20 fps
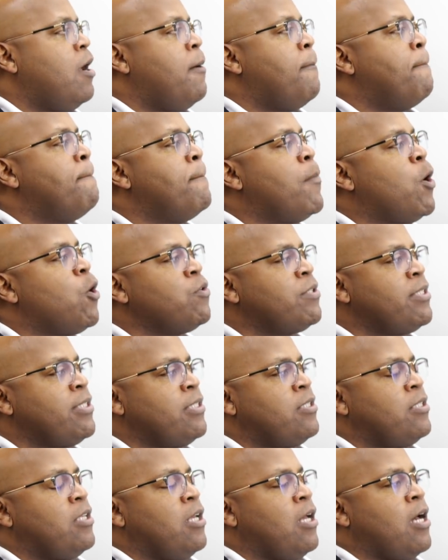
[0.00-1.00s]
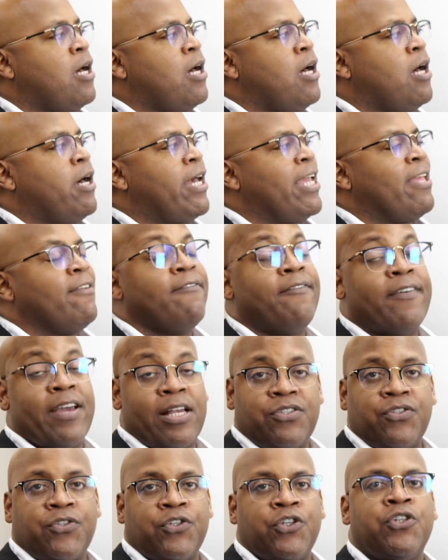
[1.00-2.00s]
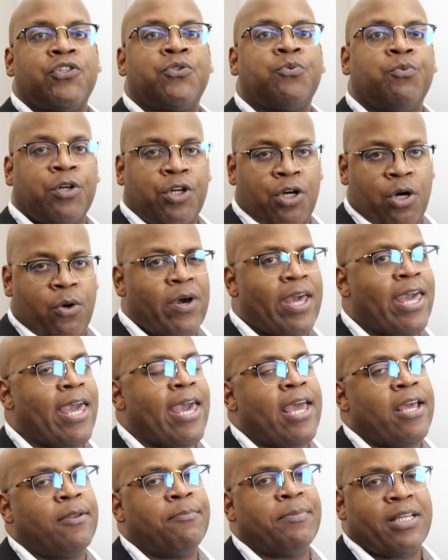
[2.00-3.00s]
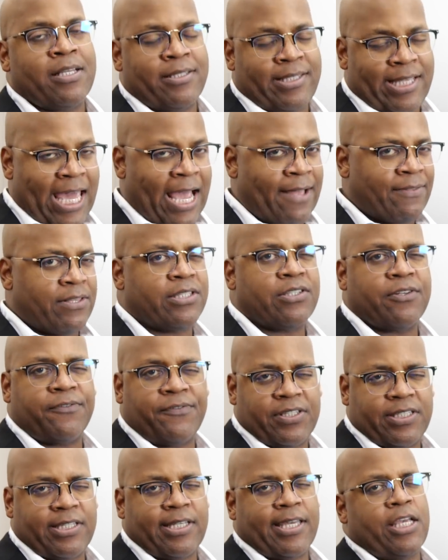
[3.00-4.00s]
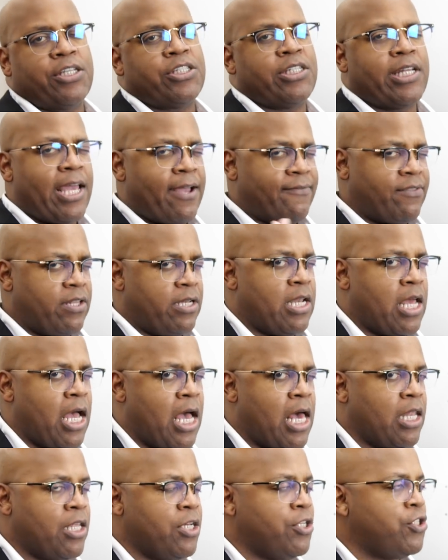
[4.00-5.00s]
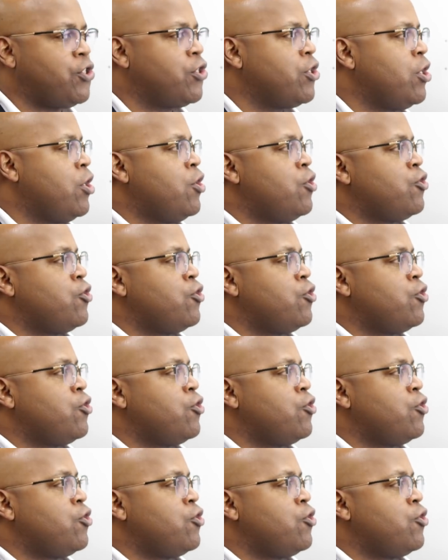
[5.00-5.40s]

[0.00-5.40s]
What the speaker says: Most investors will go ahead because they have the sophistication, they have the knowledge